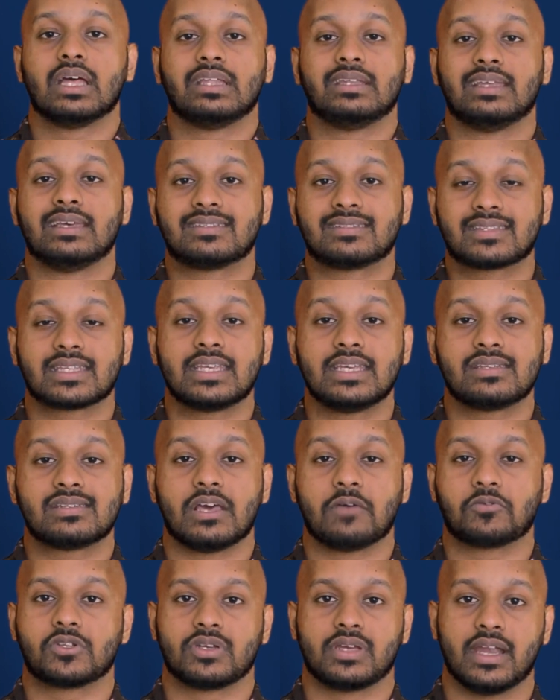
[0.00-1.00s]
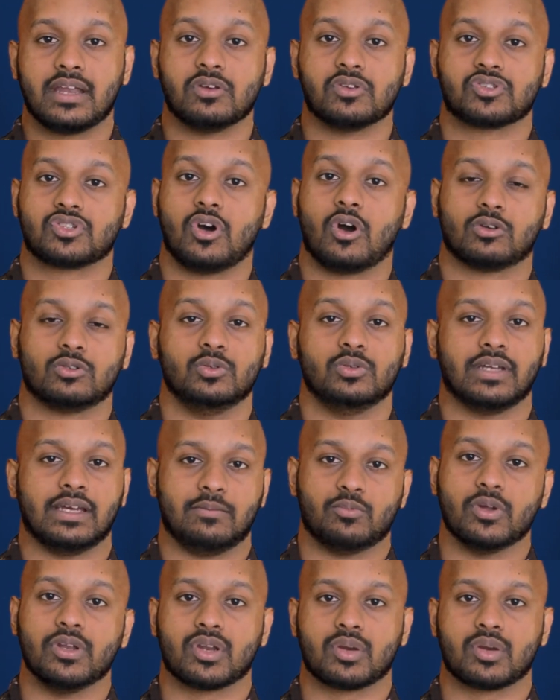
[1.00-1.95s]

There's three steps to getting a SOC 2 Type 1